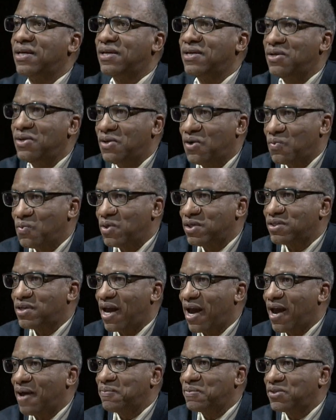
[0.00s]
you know, was
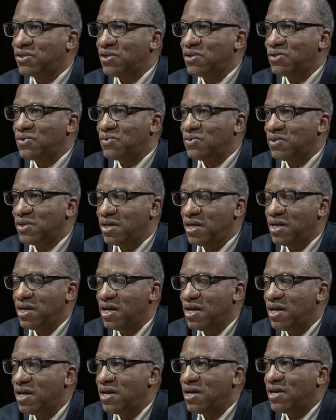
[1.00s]
absolutely
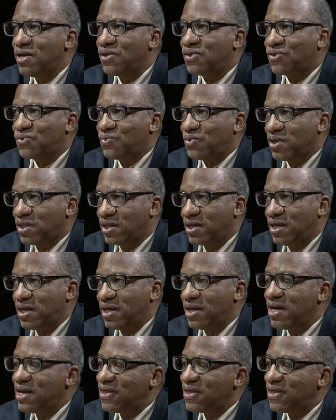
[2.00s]
thrilling.